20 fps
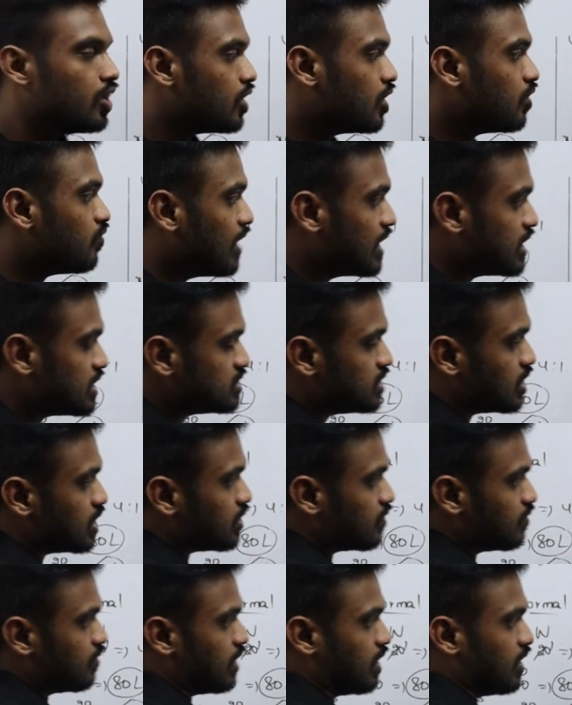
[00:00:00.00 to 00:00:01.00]
Now what is
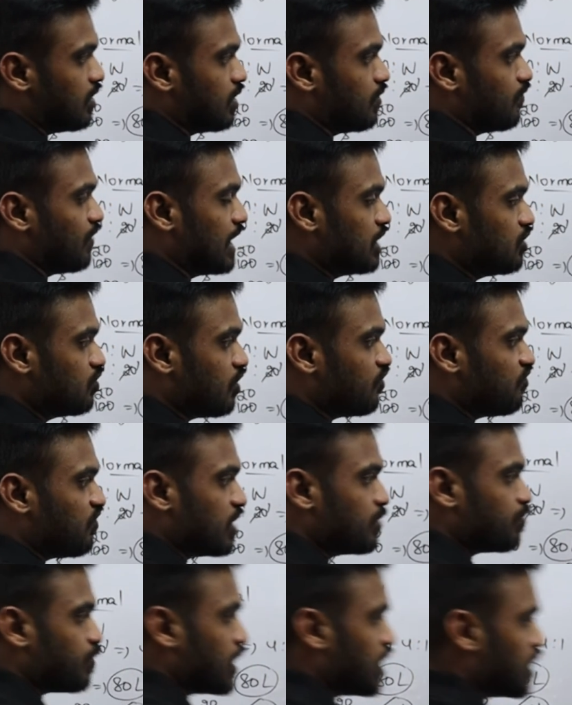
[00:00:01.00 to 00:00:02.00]
the value of one